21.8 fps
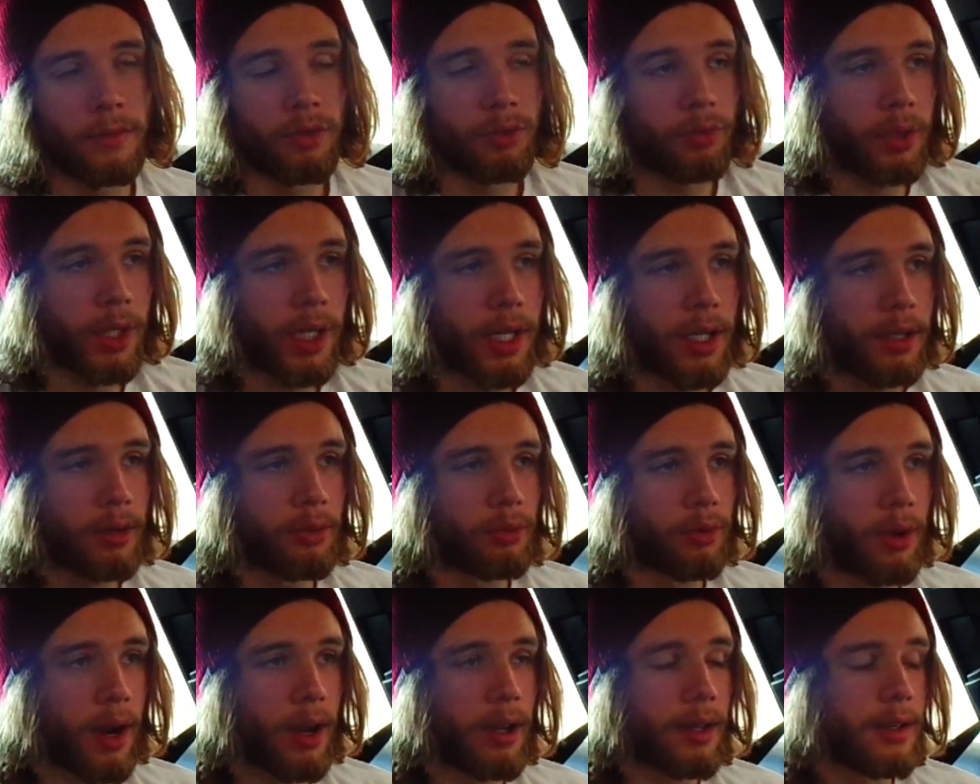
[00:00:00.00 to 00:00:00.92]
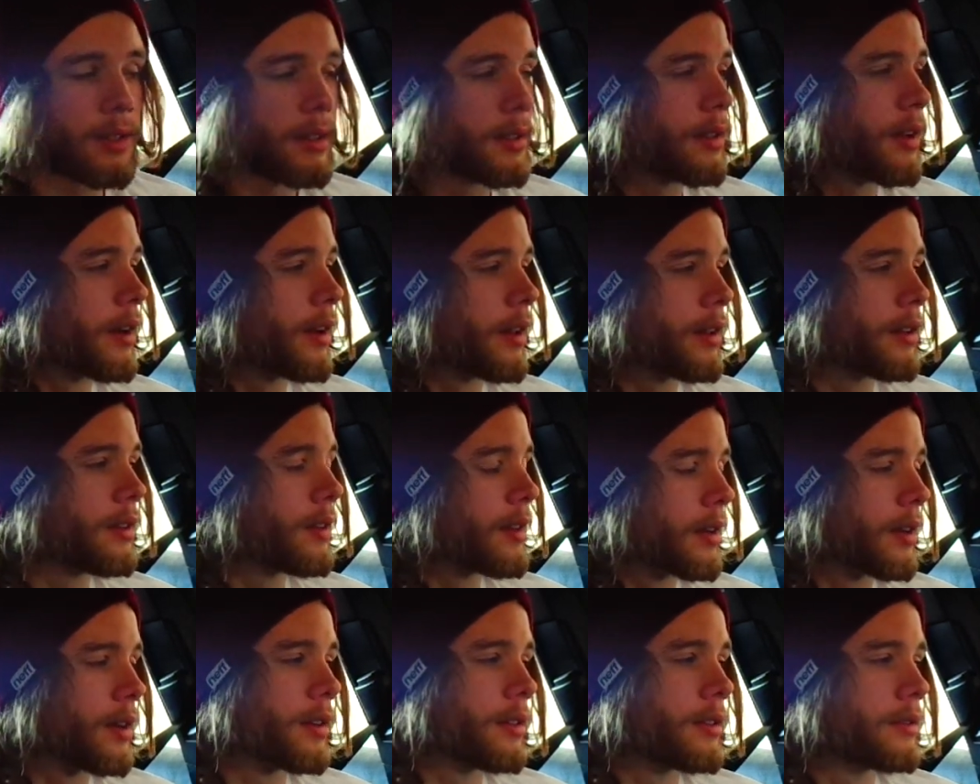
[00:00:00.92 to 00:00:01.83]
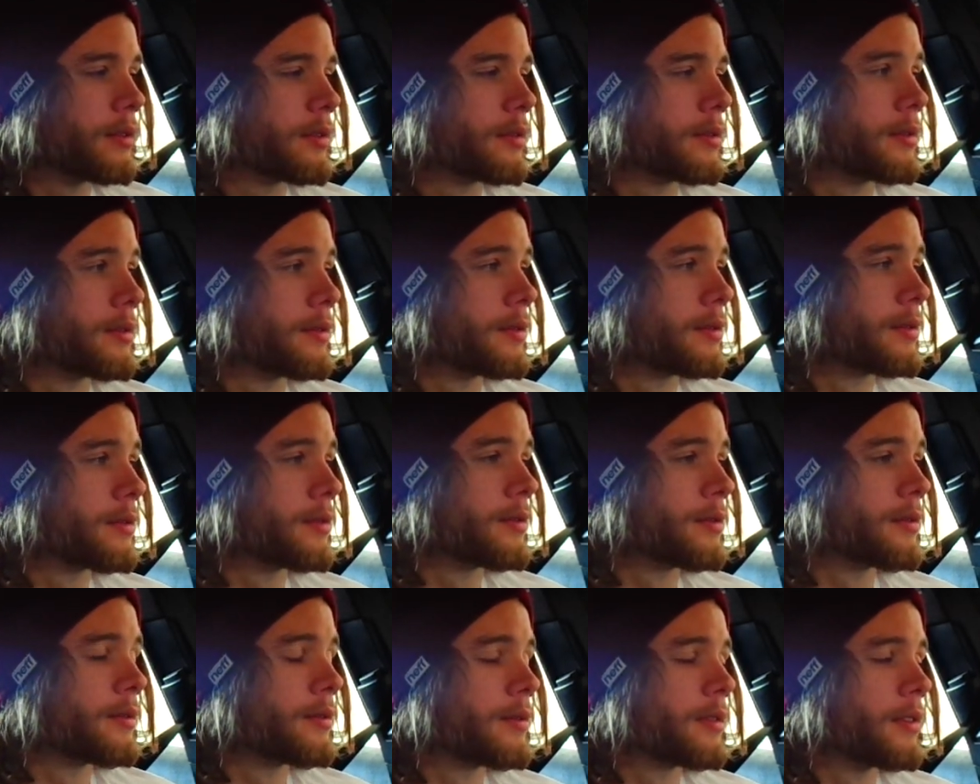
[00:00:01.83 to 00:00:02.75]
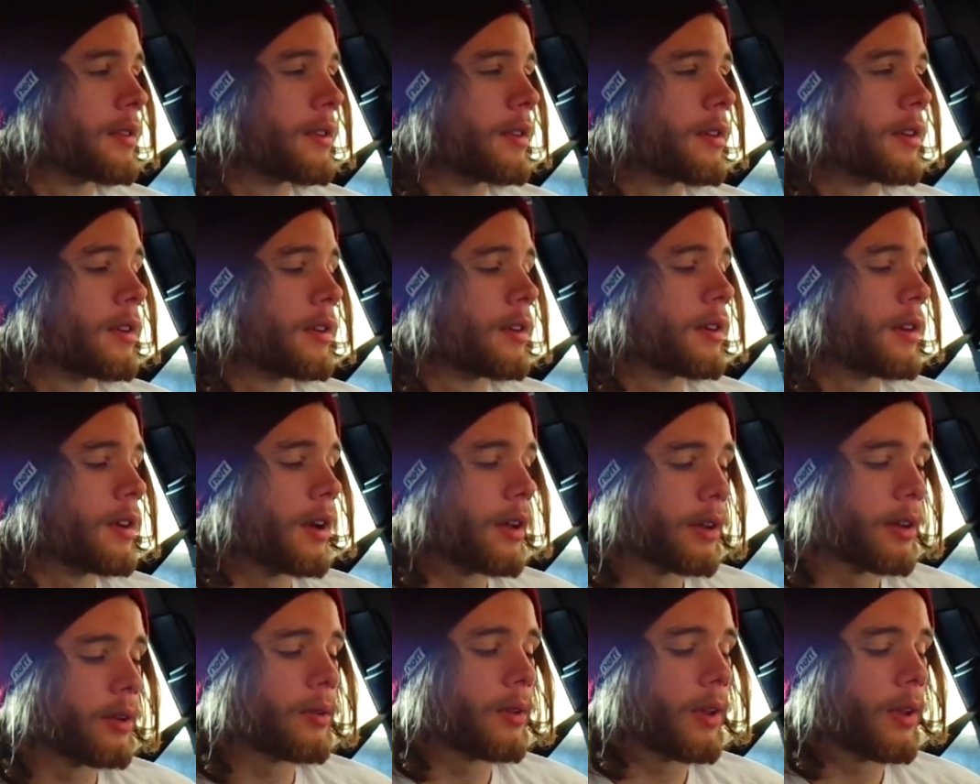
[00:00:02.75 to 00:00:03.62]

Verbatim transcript: Read, write, study, learn a new